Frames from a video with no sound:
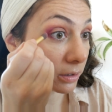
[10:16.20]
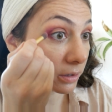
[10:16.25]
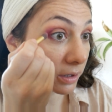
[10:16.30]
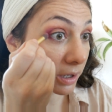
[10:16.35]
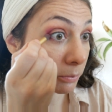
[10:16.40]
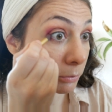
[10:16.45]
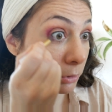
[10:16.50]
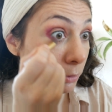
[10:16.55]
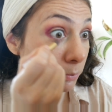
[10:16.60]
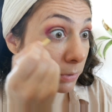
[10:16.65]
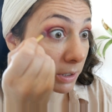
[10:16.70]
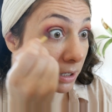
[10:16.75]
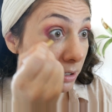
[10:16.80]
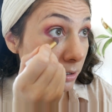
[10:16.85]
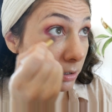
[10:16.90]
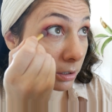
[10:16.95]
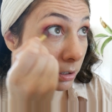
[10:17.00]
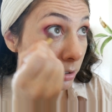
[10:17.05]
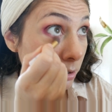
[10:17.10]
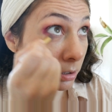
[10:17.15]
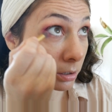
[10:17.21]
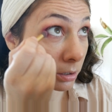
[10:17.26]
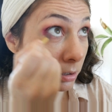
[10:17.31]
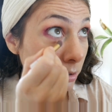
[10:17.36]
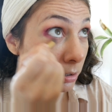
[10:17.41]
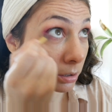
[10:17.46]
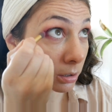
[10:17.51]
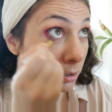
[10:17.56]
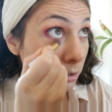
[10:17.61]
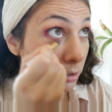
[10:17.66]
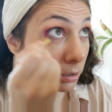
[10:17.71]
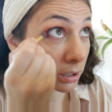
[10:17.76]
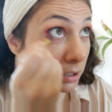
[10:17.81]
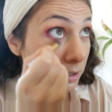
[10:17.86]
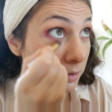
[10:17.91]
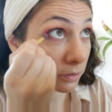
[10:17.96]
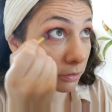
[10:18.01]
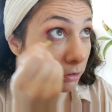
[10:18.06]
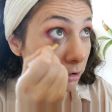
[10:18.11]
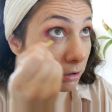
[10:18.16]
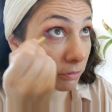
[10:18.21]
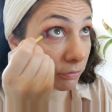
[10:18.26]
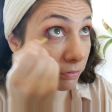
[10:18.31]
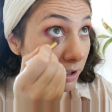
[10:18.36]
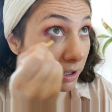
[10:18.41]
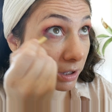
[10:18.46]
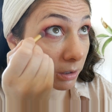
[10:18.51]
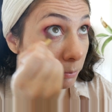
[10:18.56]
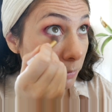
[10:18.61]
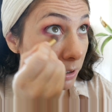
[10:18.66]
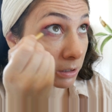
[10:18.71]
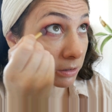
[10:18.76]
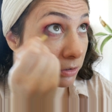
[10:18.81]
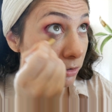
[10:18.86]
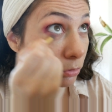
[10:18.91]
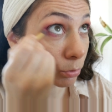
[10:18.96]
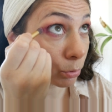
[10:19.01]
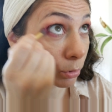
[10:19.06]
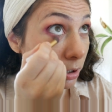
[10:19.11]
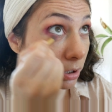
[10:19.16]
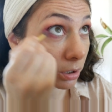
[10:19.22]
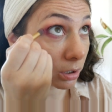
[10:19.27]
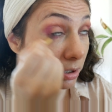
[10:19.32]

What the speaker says: Time to blend. Let's see if I can make this work.